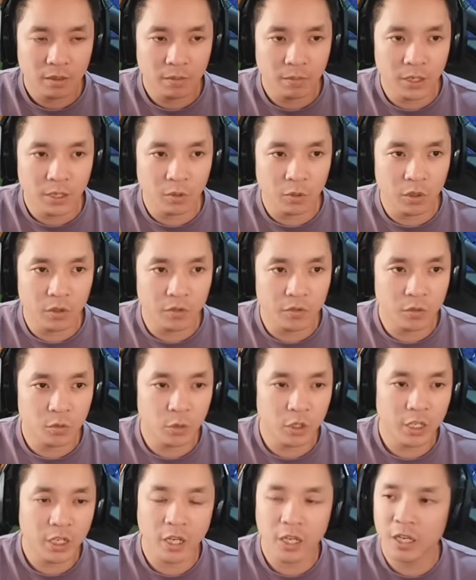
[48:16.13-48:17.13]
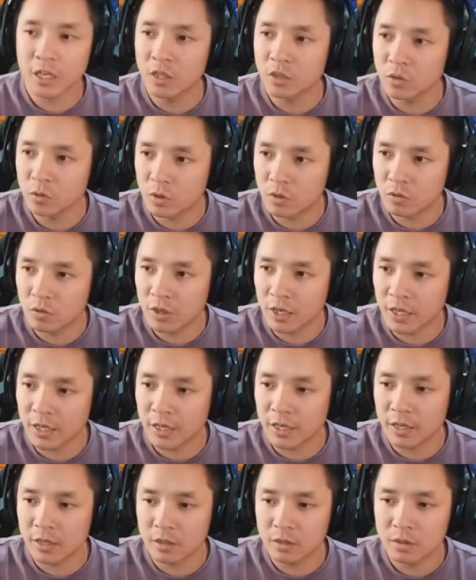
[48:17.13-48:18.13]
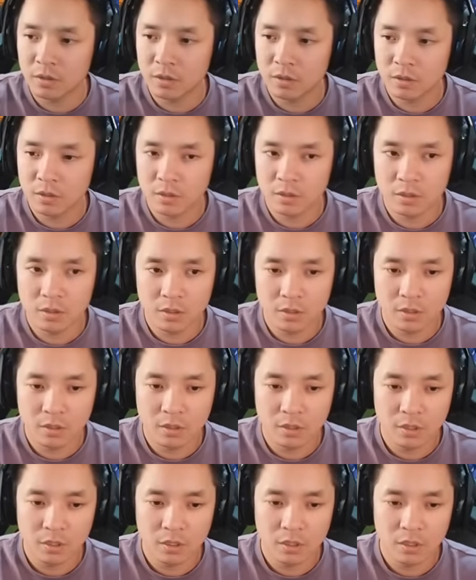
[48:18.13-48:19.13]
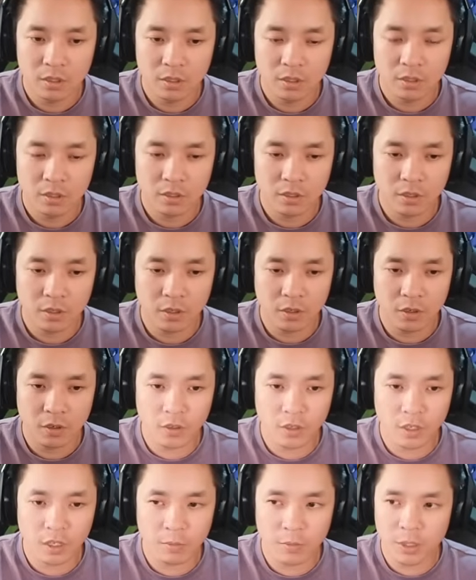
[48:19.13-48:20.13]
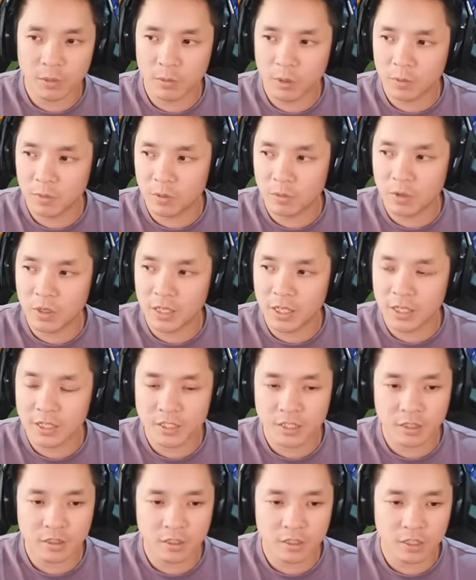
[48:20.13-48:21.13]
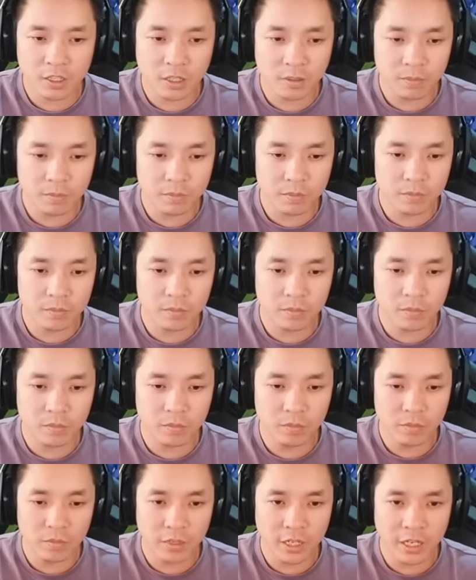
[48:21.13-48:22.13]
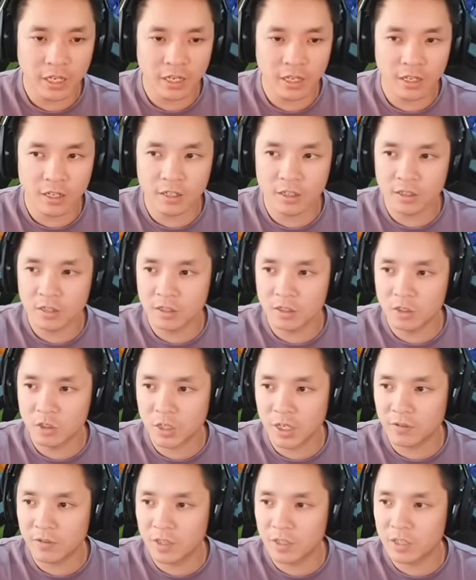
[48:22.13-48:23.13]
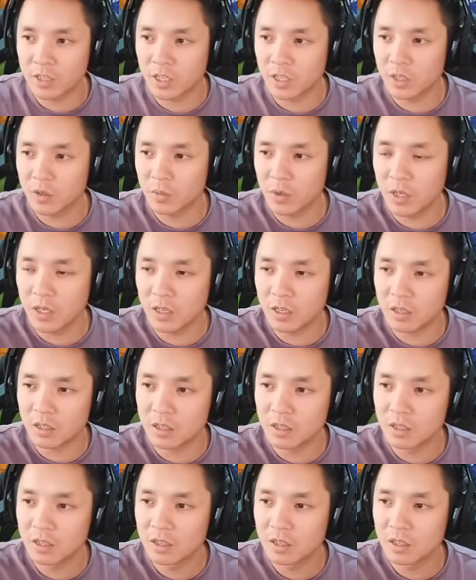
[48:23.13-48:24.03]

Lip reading: But we're getting into it right now. So give me a moment while I set this up, and Trav can take it away.